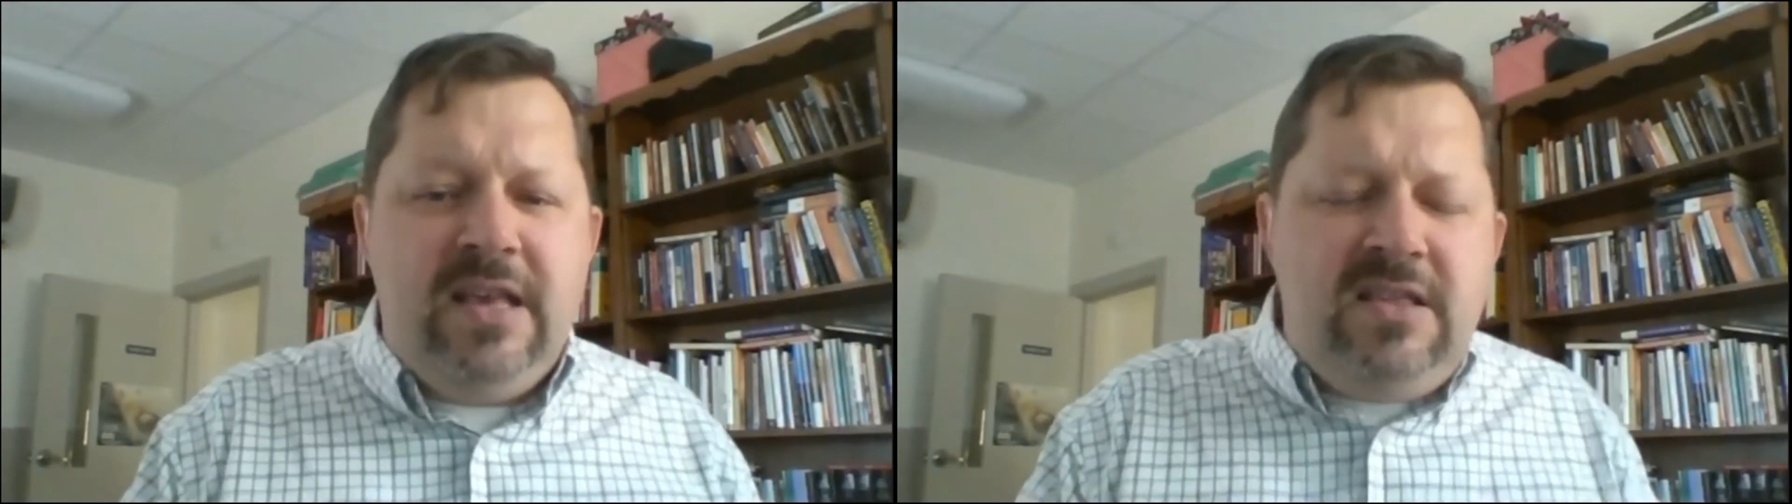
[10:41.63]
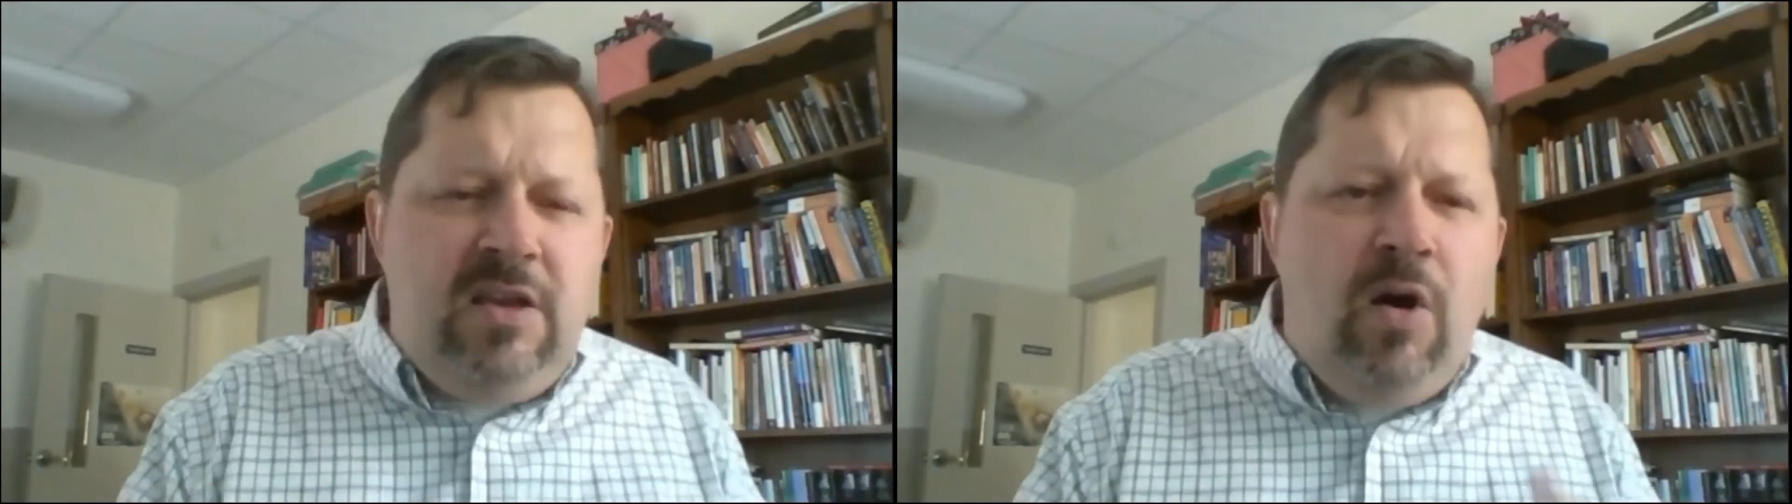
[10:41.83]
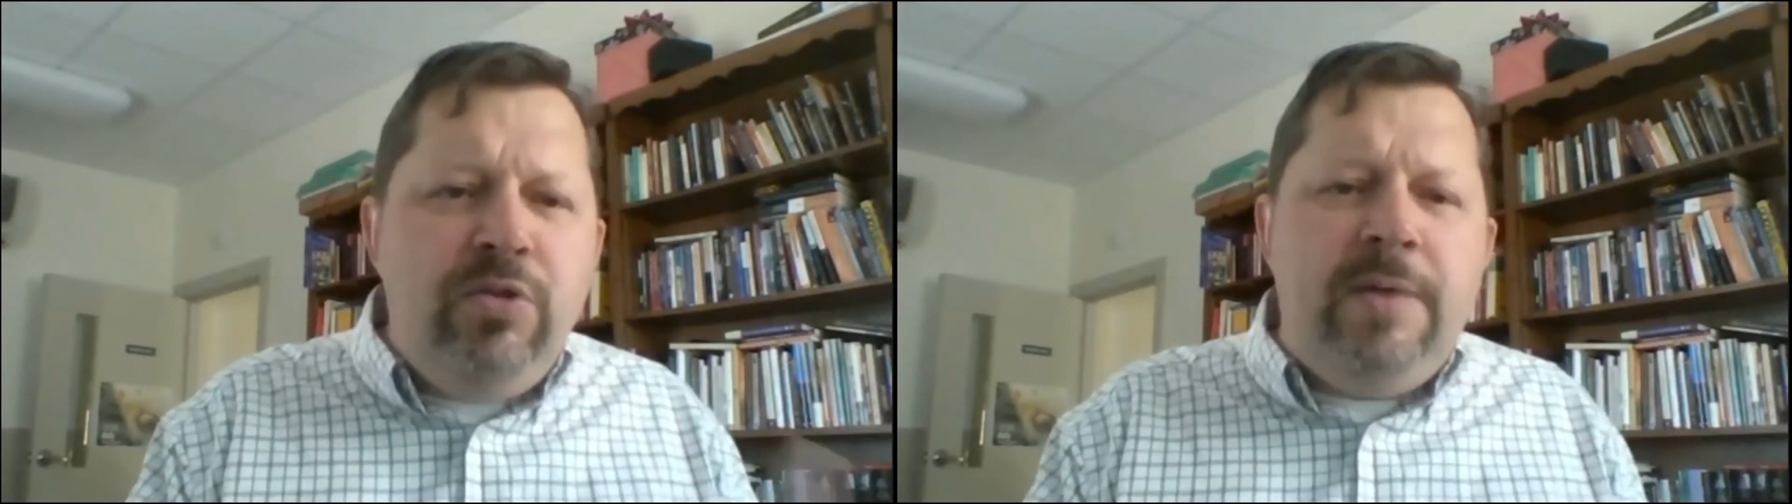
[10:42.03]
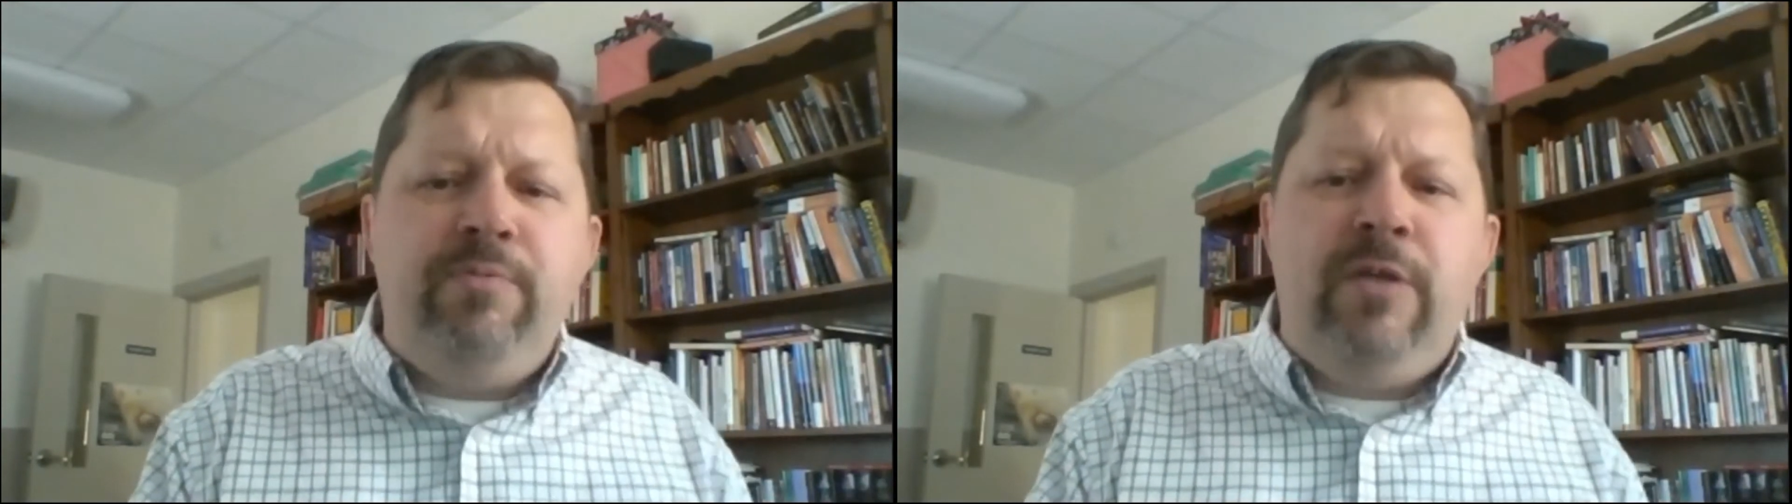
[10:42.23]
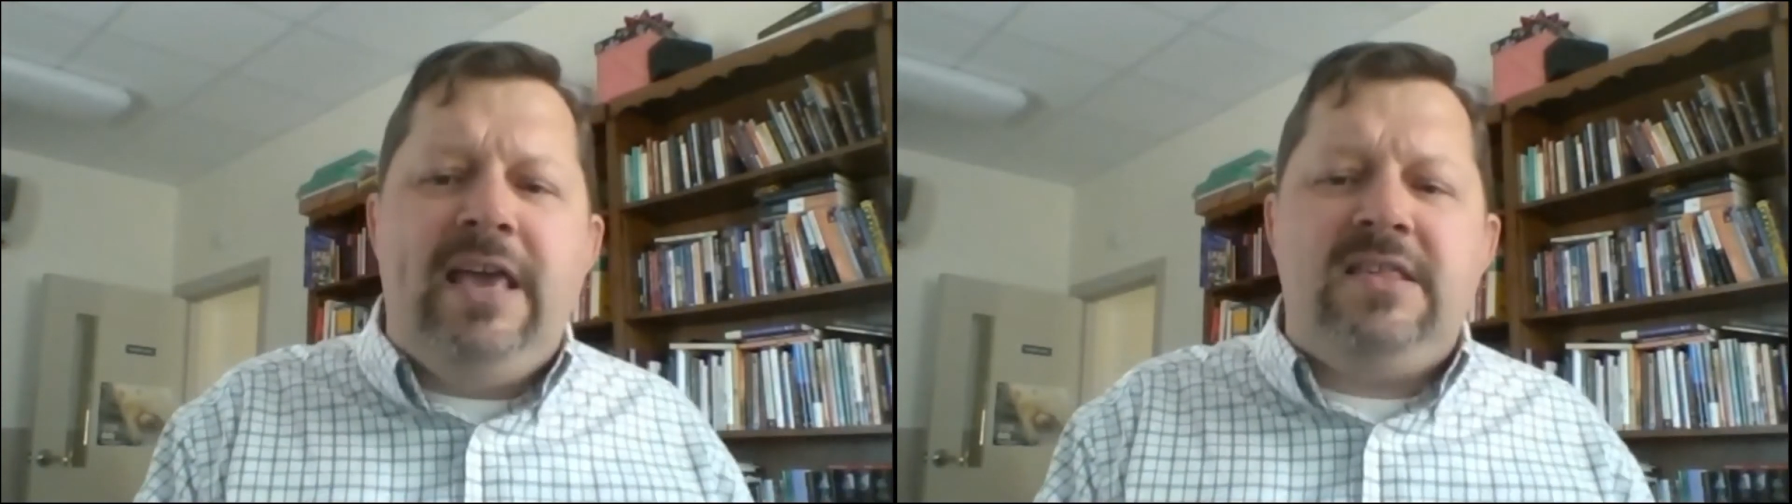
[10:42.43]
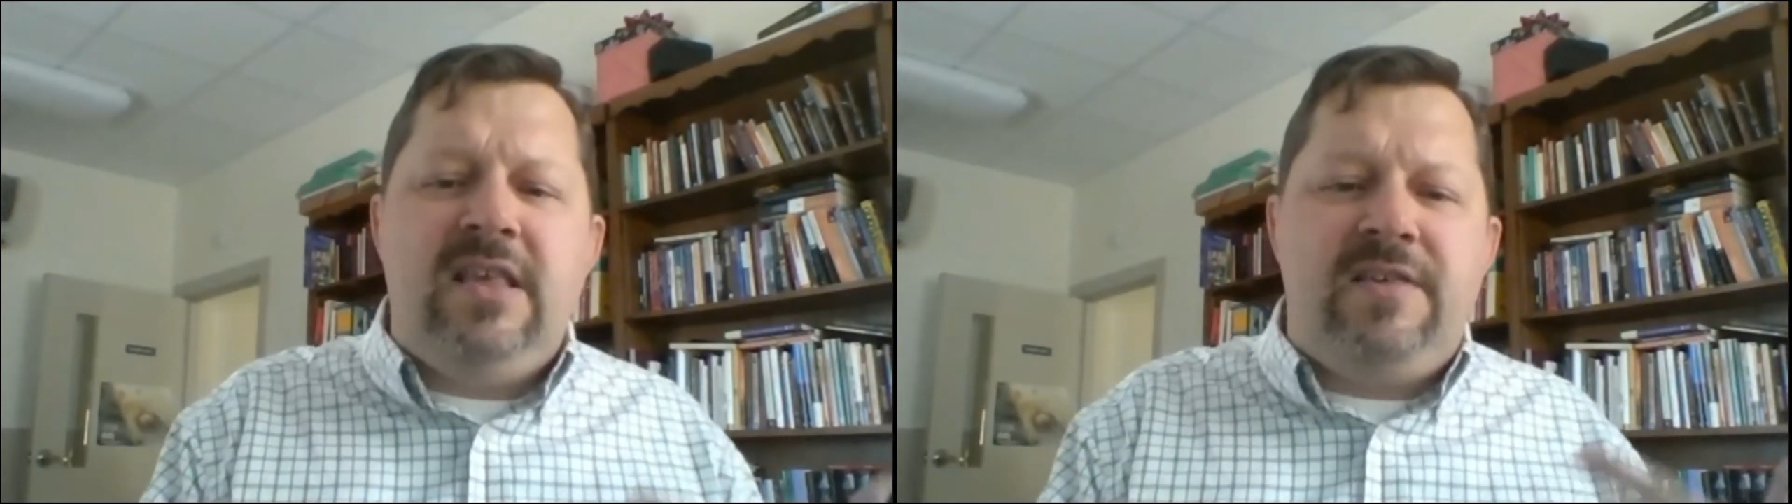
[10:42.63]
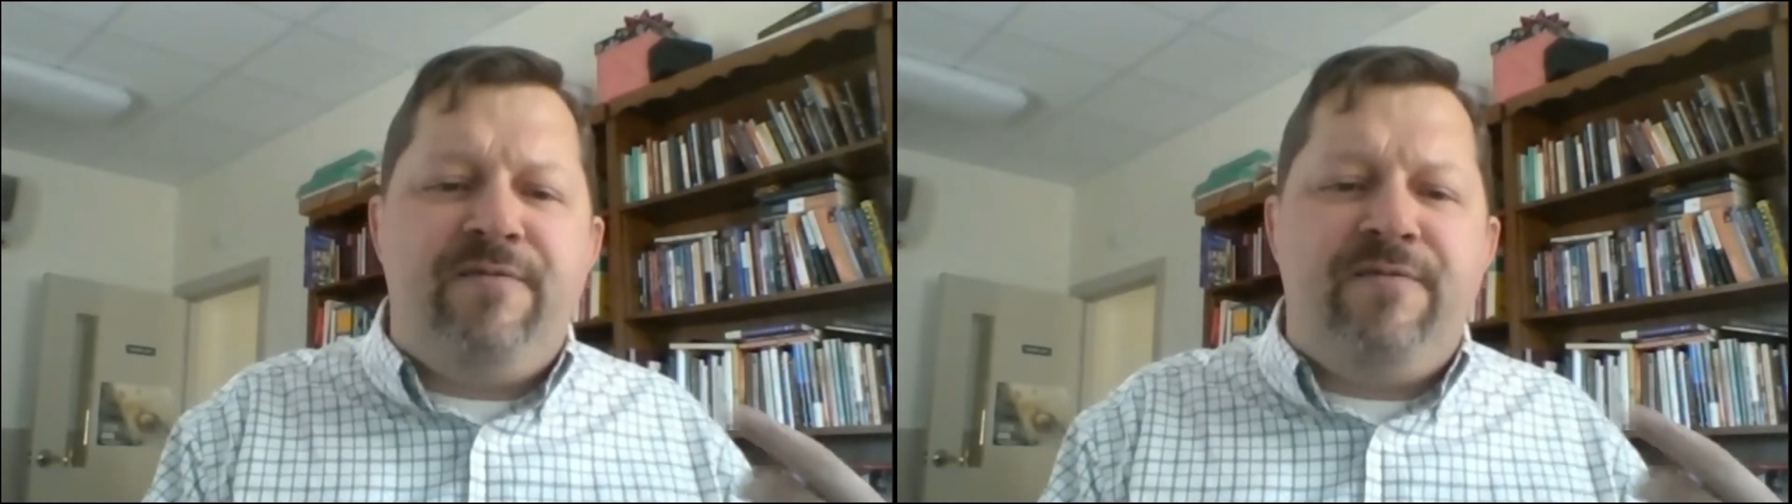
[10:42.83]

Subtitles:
It's the only place this